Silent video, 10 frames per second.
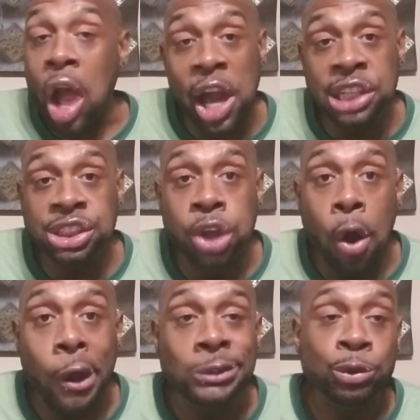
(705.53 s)
And it's
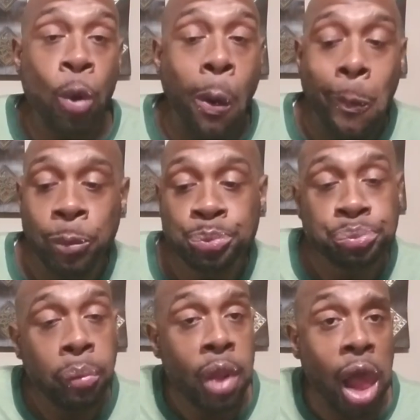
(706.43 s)
good.
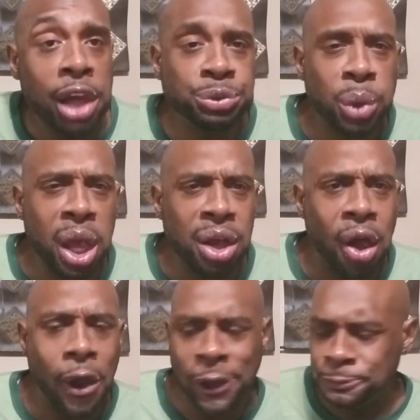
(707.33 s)
It's real
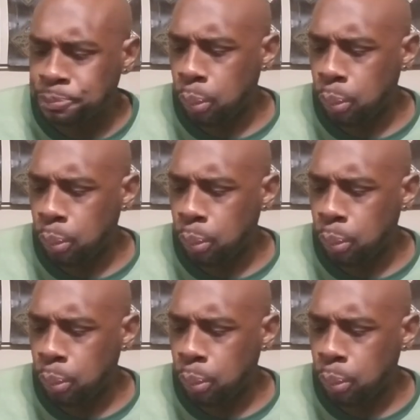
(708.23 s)
good.